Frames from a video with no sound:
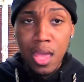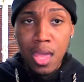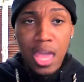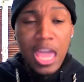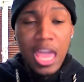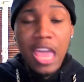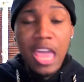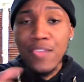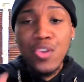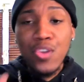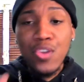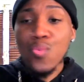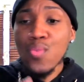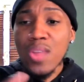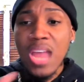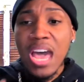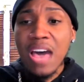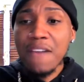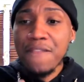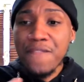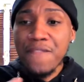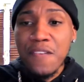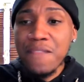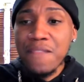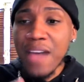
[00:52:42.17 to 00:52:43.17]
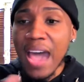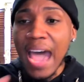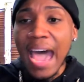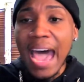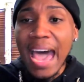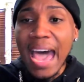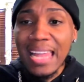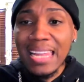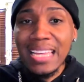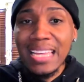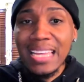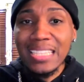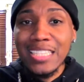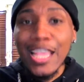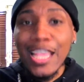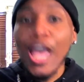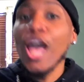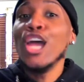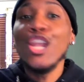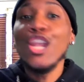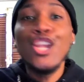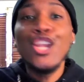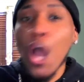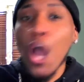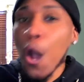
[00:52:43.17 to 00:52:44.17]
If you not for violence,
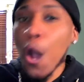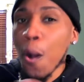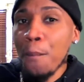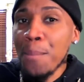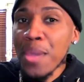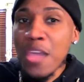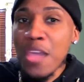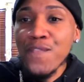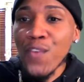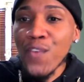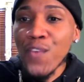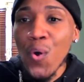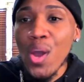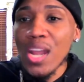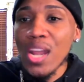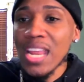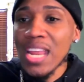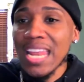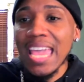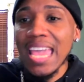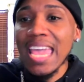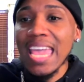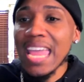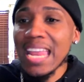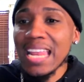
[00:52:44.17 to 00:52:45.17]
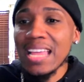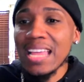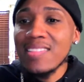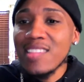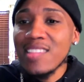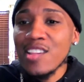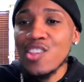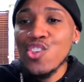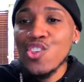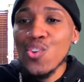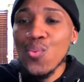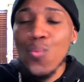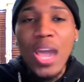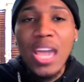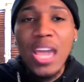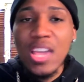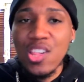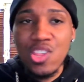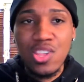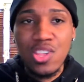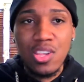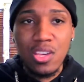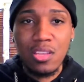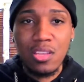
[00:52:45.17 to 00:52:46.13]
don't be for it in any situation.